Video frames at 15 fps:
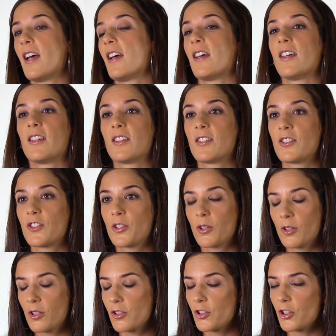and
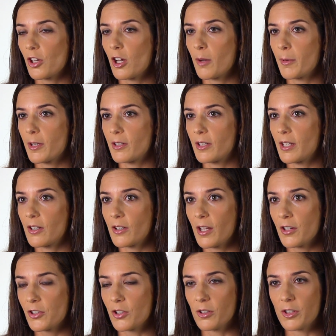took a job at an
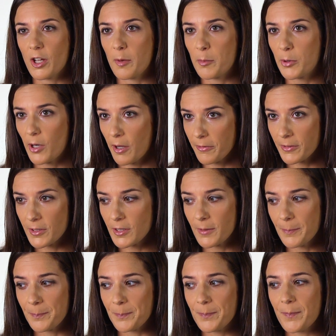international nonprofit
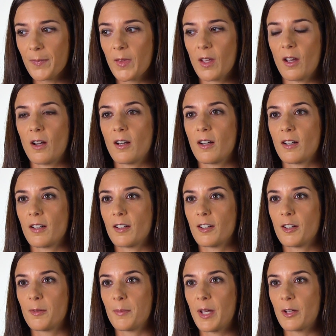
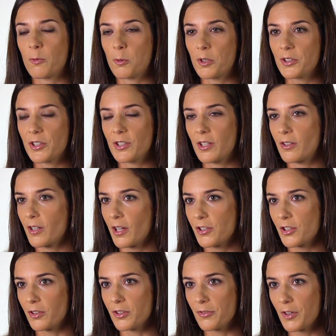um, and worked in
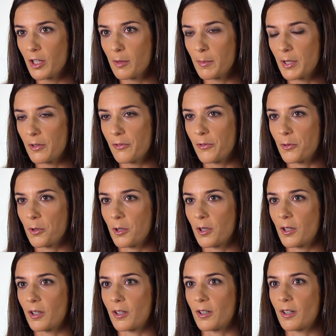international development for
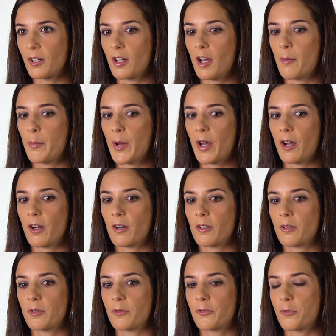
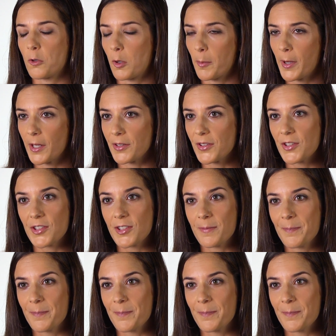about four months.